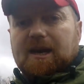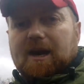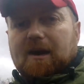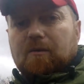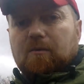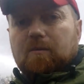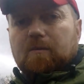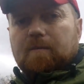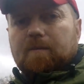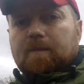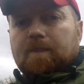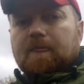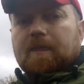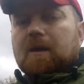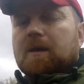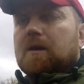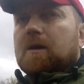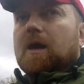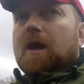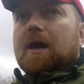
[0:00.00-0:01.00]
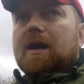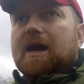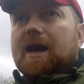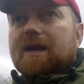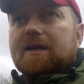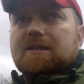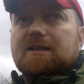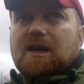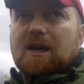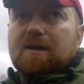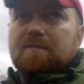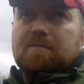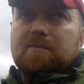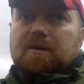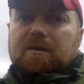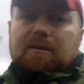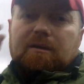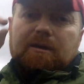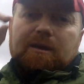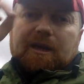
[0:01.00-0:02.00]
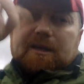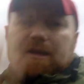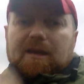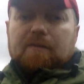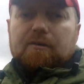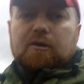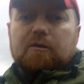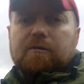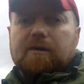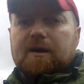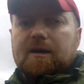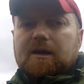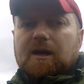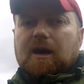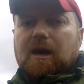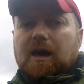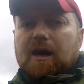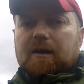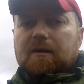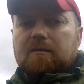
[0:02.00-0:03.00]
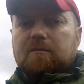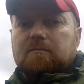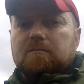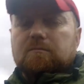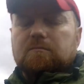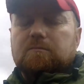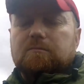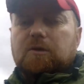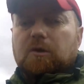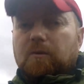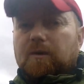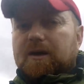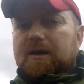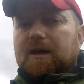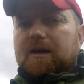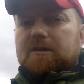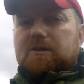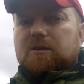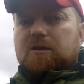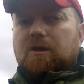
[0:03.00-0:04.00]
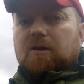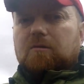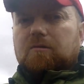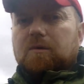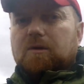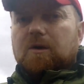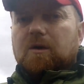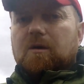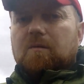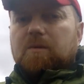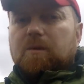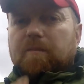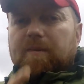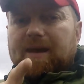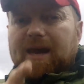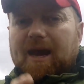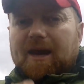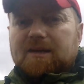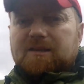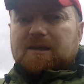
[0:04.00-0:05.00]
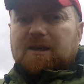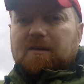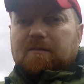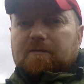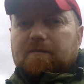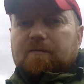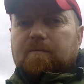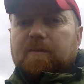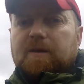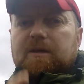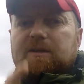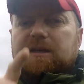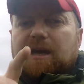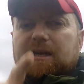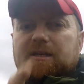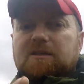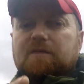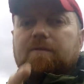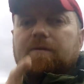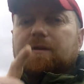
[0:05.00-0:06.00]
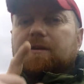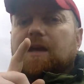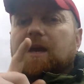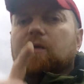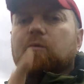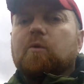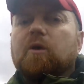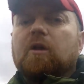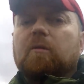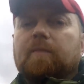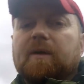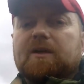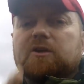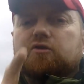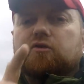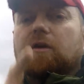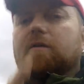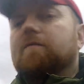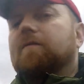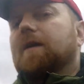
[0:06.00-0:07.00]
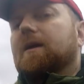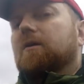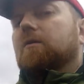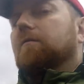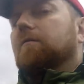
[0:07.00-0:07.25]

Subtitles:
now at night time, get down the other end of the lake, do what you need to do, but be active, be as active as they will be to try and find